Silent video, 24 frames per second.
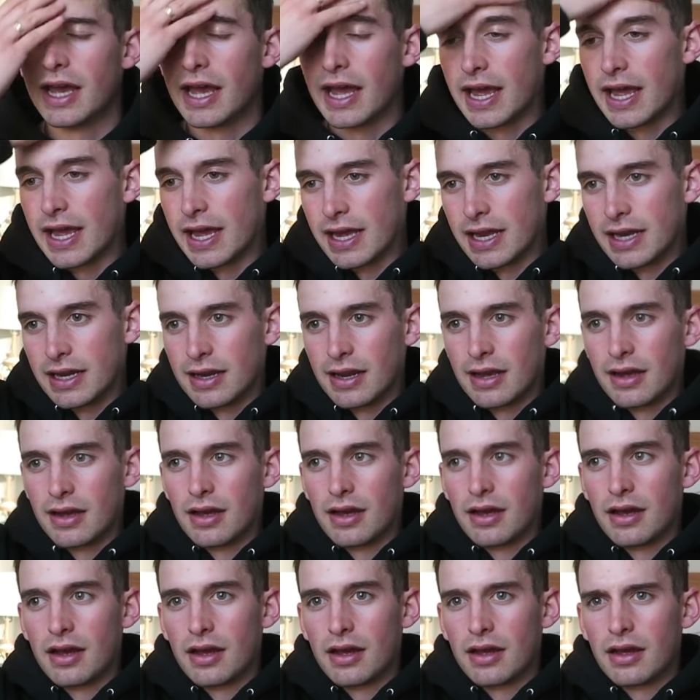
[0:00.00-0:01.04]
And
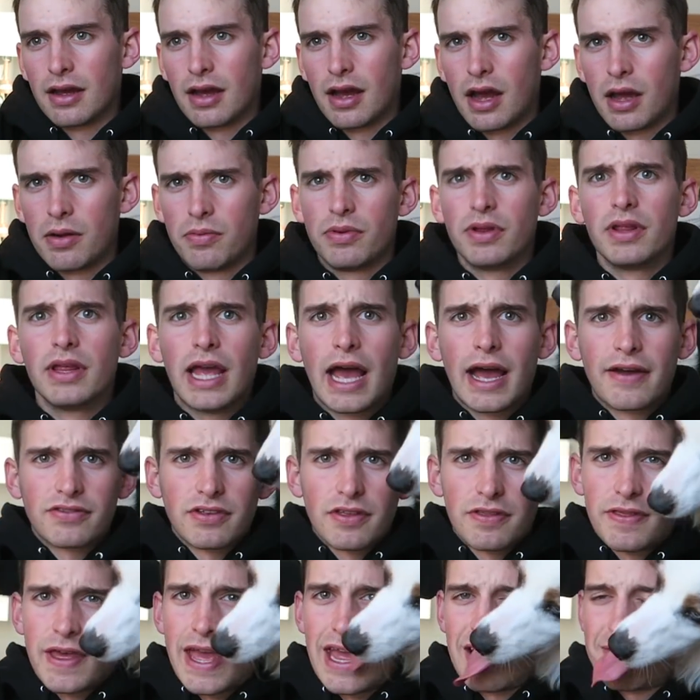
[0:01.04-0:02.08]
I really have
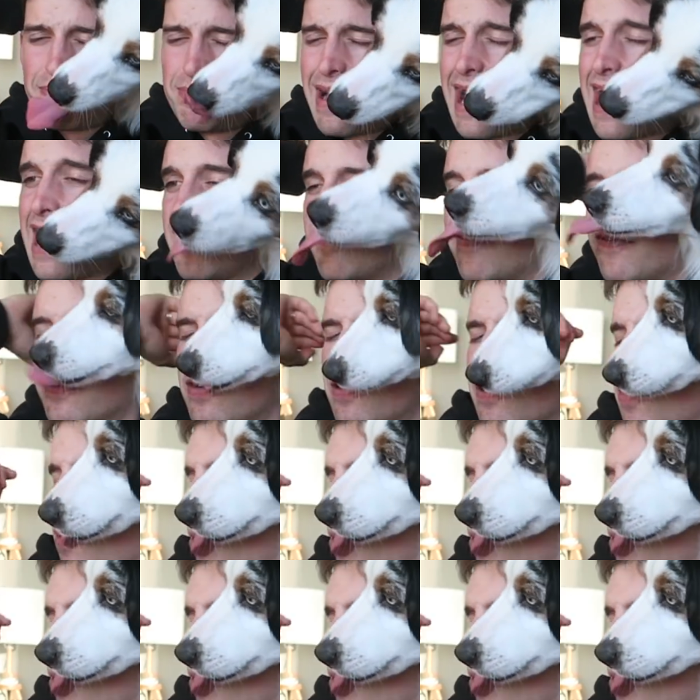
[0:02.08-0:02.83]
to thank Matt for